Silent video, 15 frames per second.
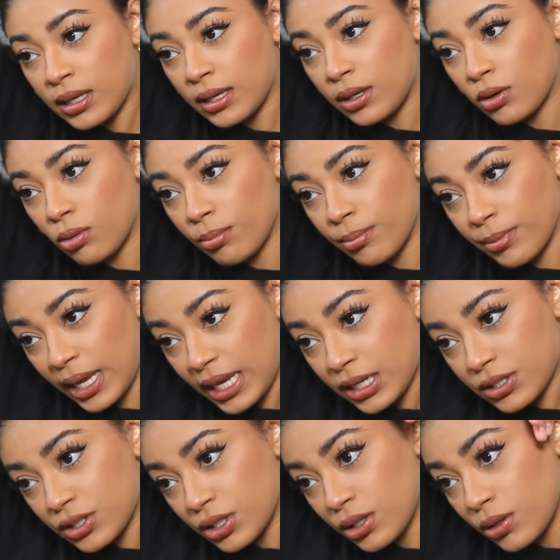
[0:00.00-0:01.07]
It'll
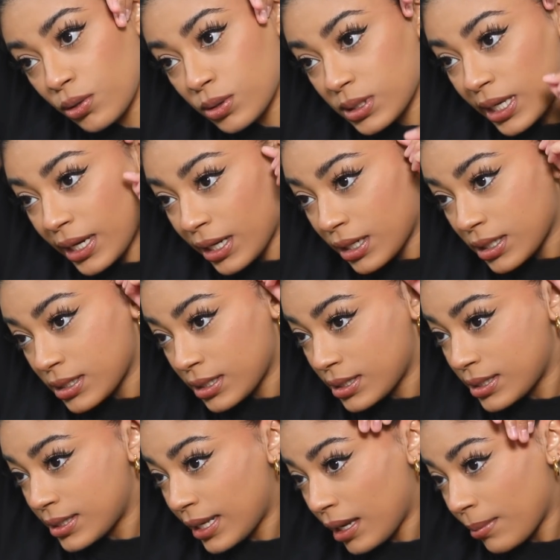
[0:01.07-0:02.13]
make sure those hairs
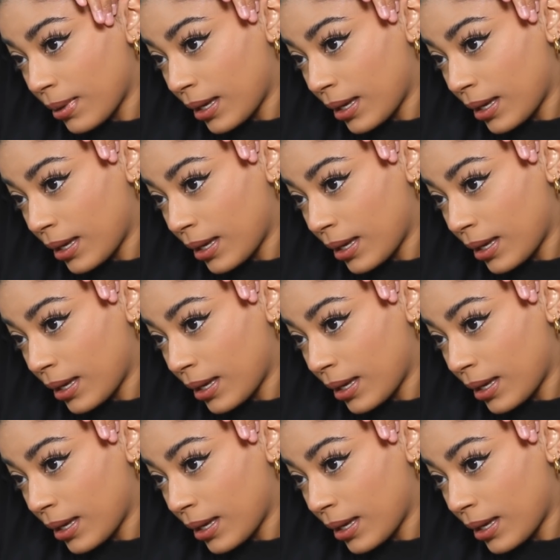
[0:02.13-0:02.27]
stay